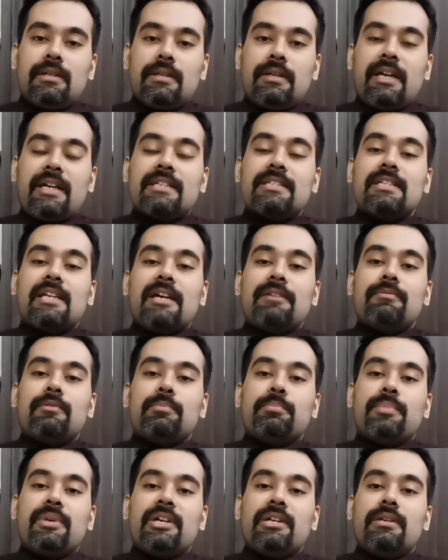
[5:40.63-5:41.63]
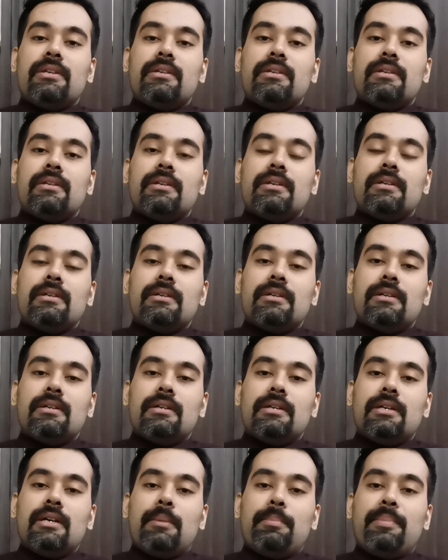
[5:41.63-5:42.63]
Next type of pain,
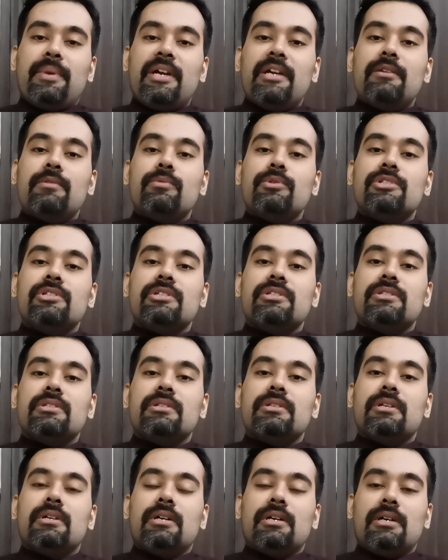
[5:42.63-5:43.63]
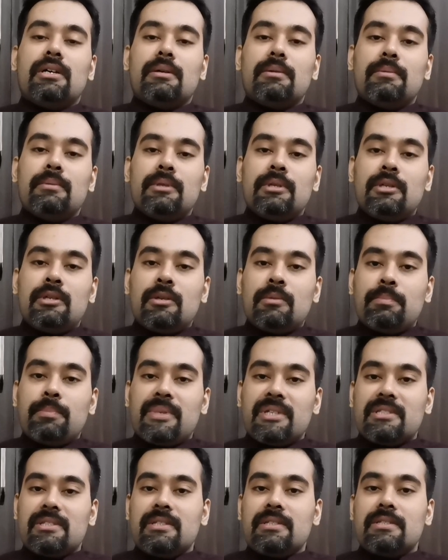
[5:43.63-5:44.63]
a pain which is
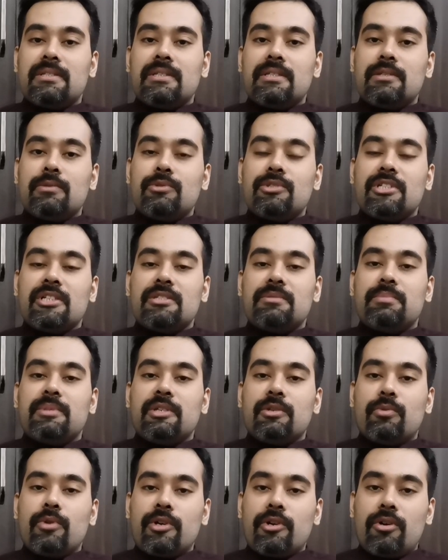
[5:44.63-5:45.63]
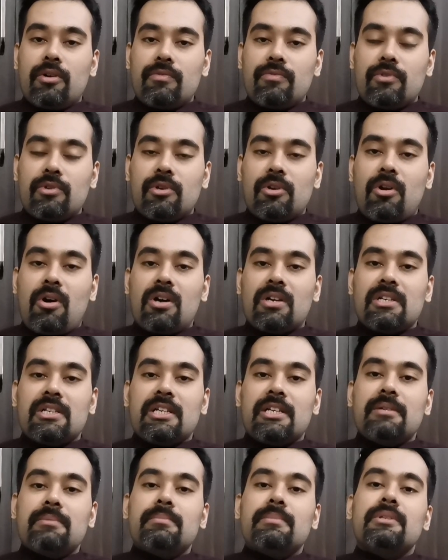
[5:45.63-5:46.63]
persistent, which has been going on for a long
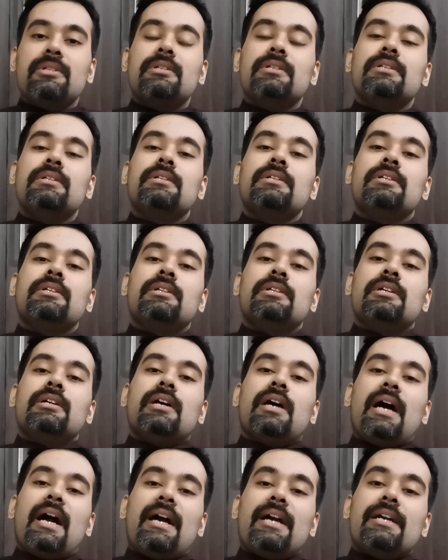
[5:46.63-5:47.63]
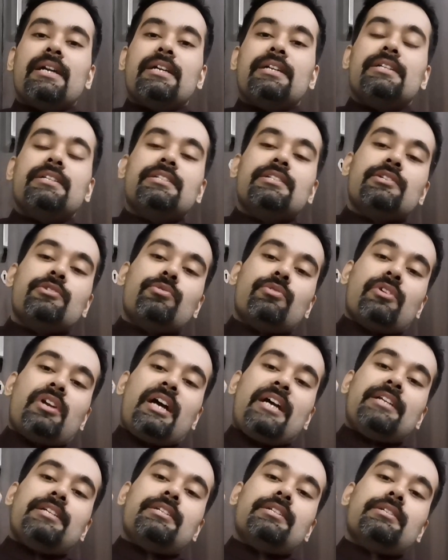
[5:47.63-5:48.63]
time, and it is in your
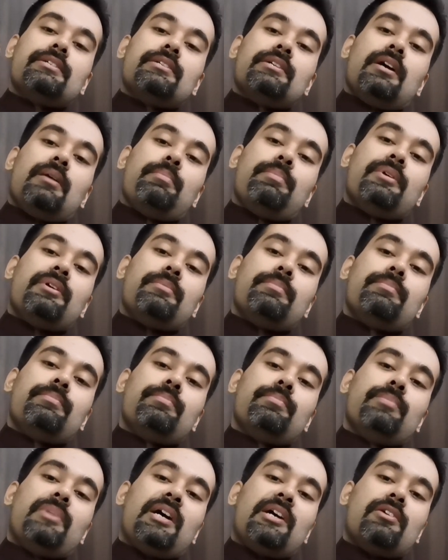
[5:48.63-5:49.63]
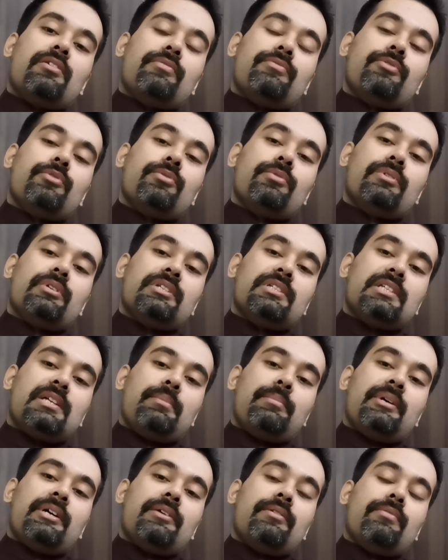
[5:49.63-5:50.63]
right upper part of your
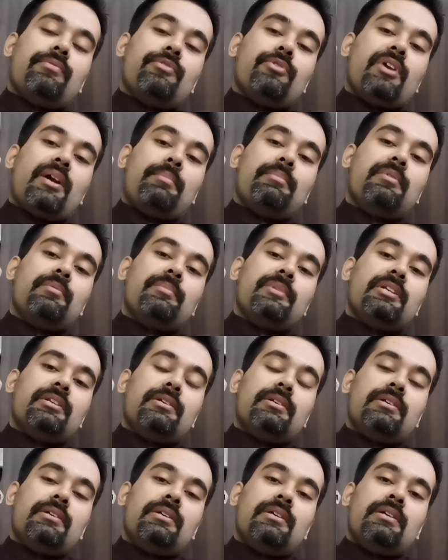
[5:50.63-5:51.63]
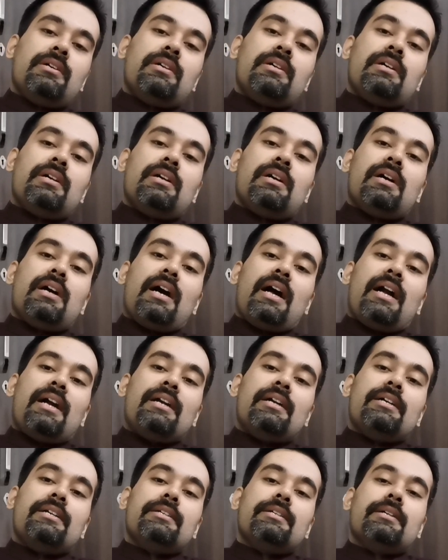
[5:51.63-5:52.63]
stomach, of your abdomen,
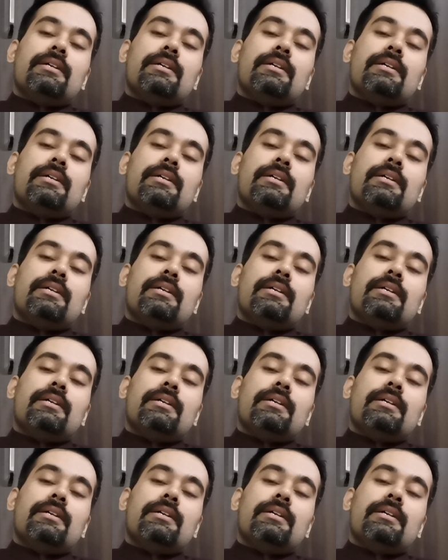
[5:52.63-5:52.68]
and